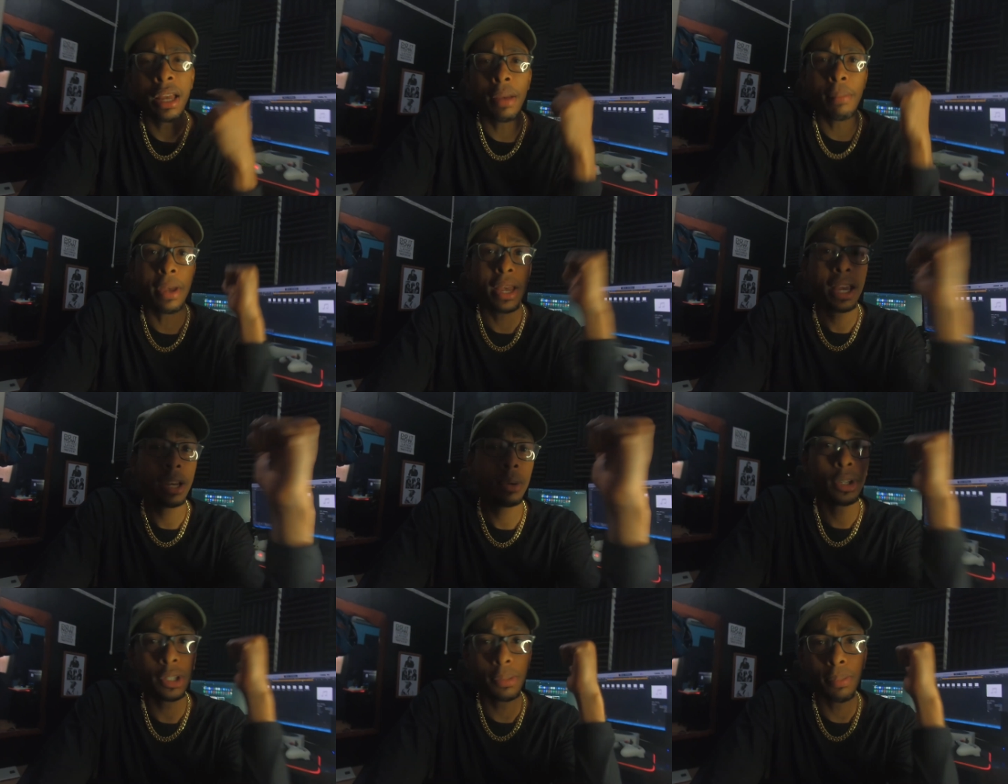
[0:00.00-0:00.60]
My
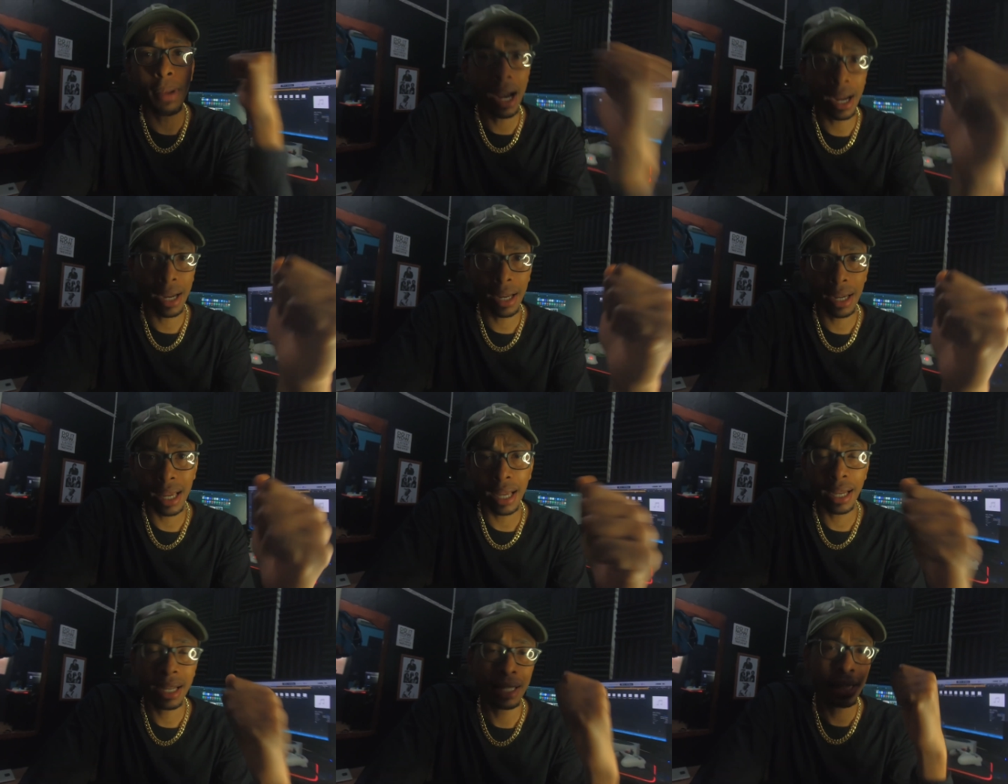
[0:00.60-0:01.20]
head was banging
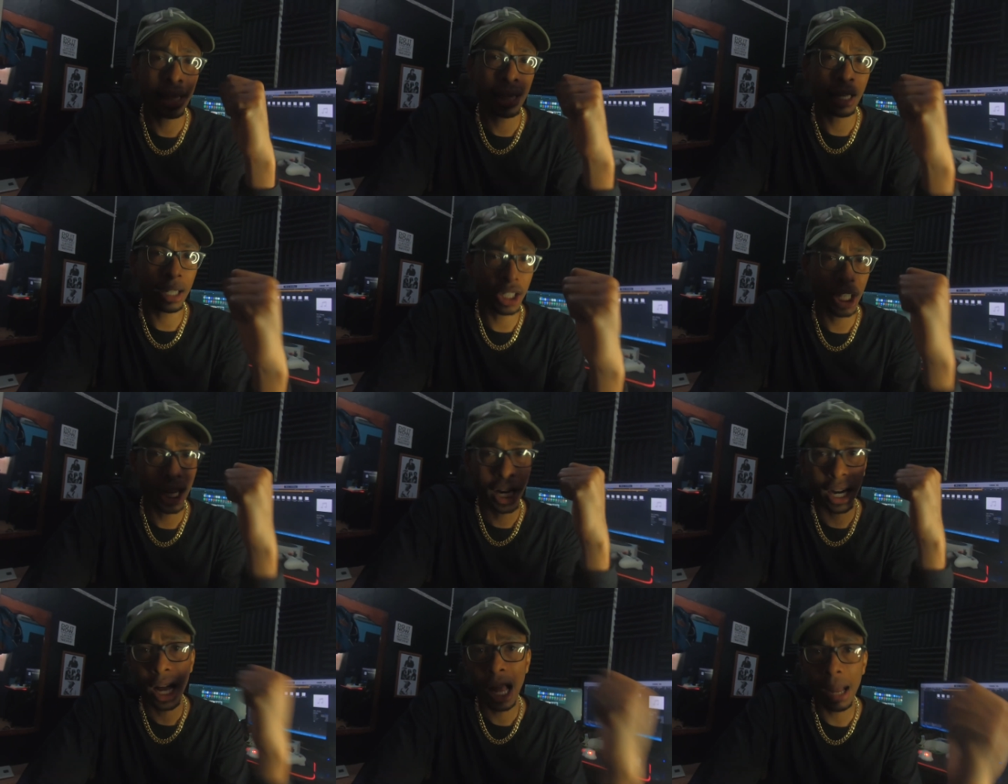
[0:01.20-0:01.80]
like it had a
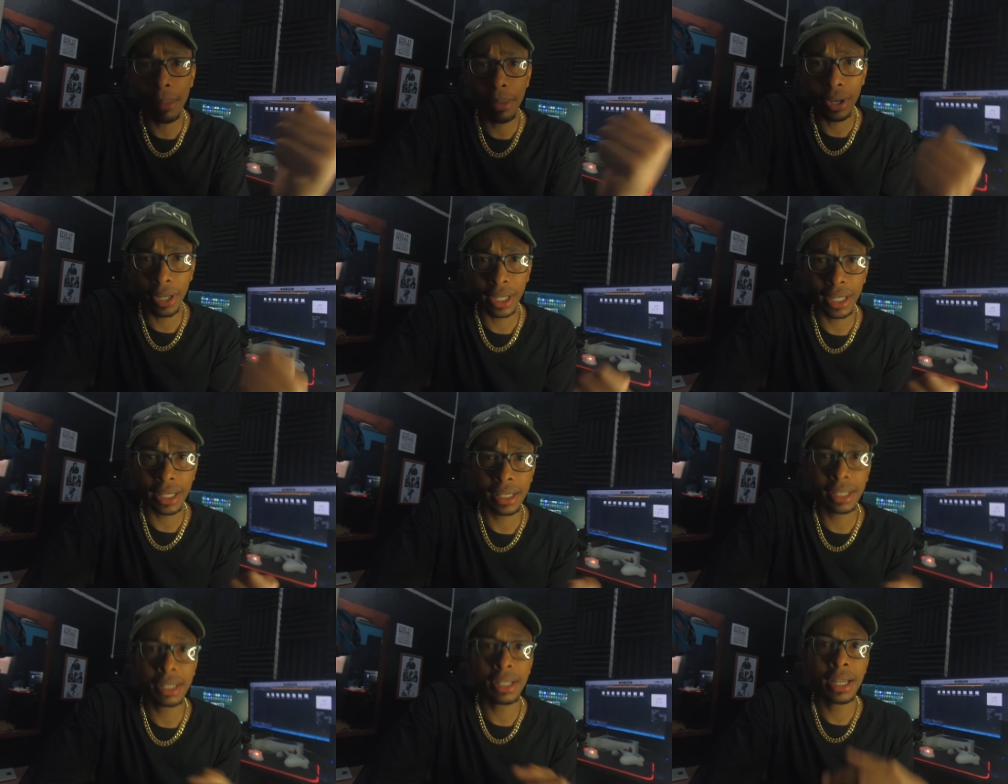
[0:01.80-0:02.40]
jackhammer on
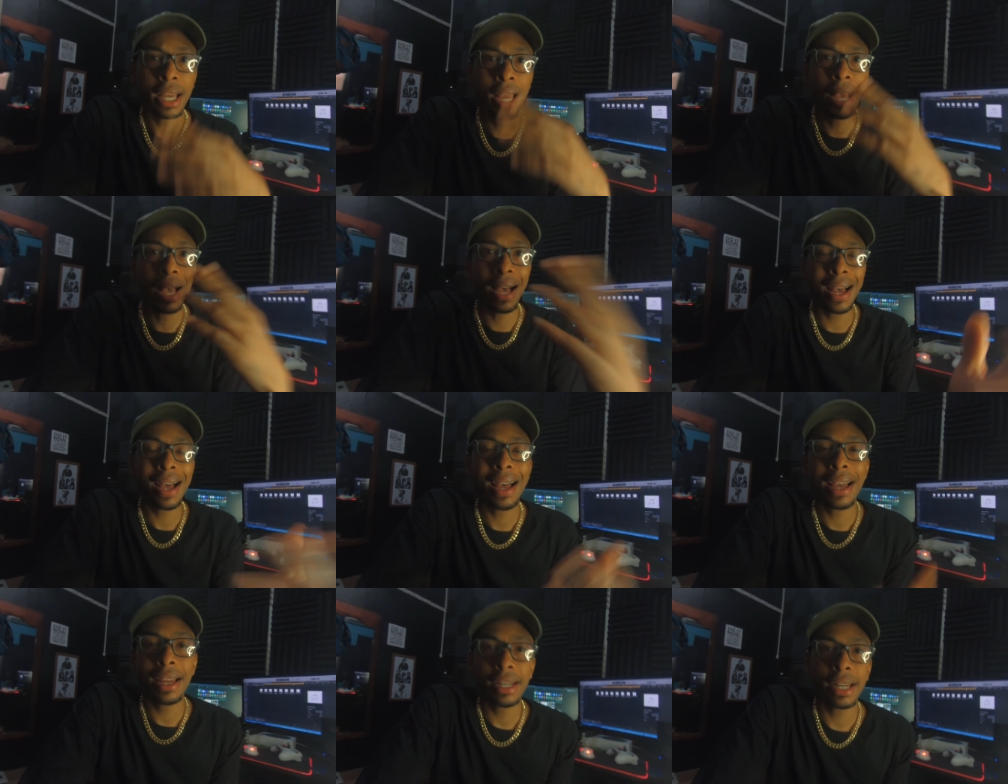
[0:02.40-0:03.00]
it.
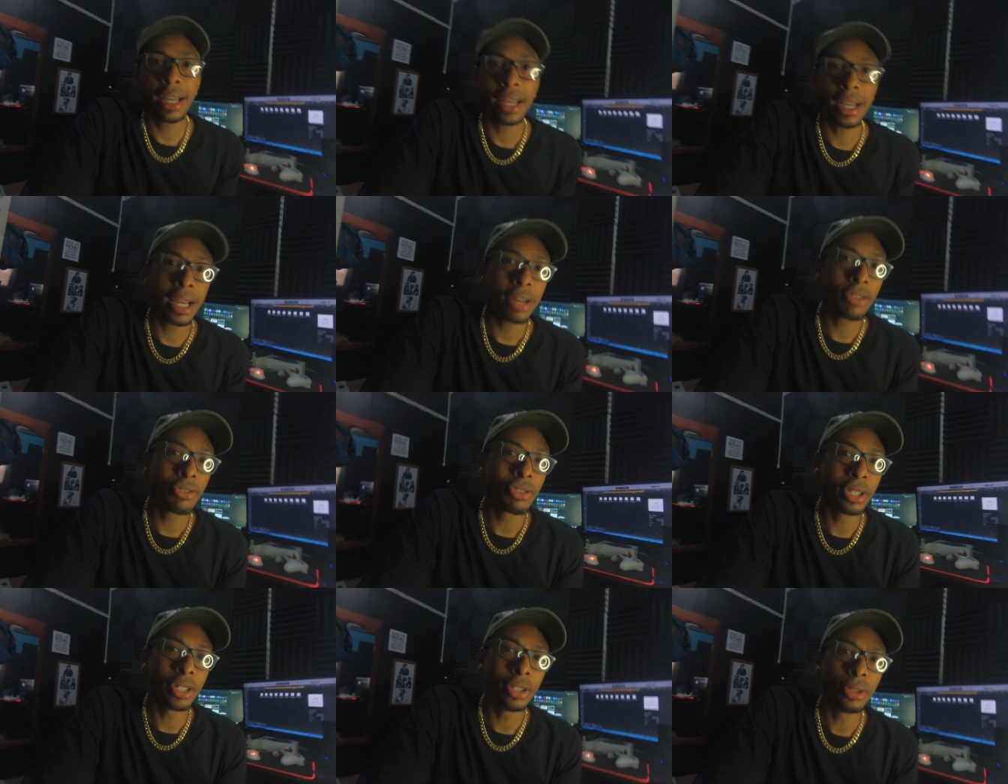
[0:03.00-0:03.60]
And I had a
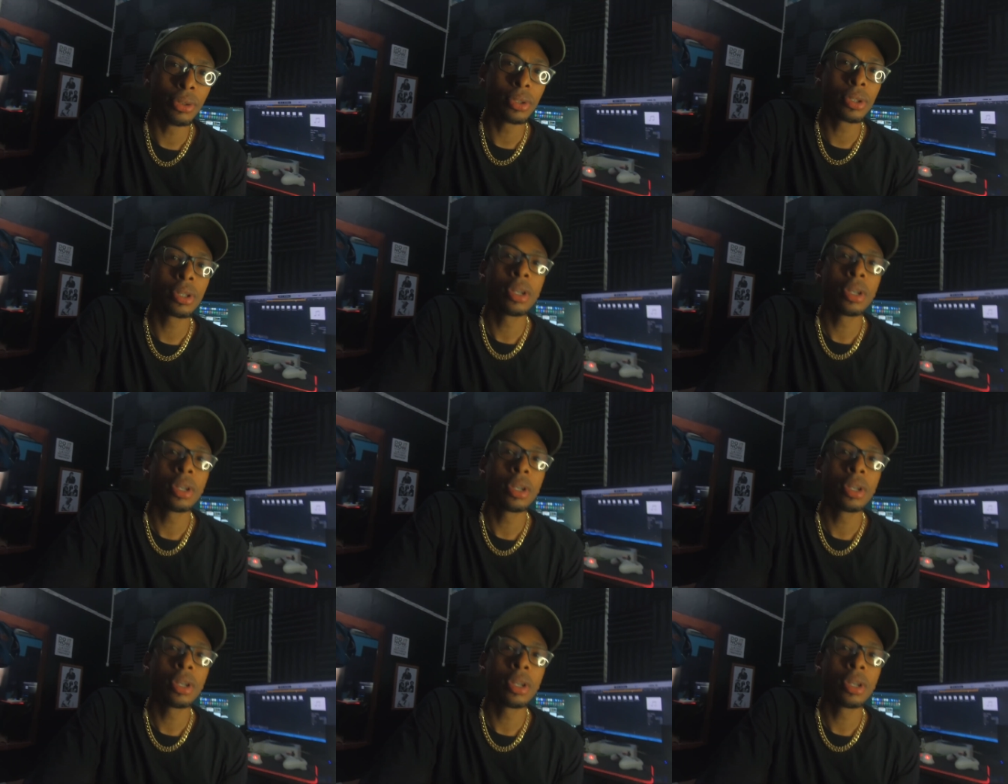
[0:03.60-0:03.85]
runny nose.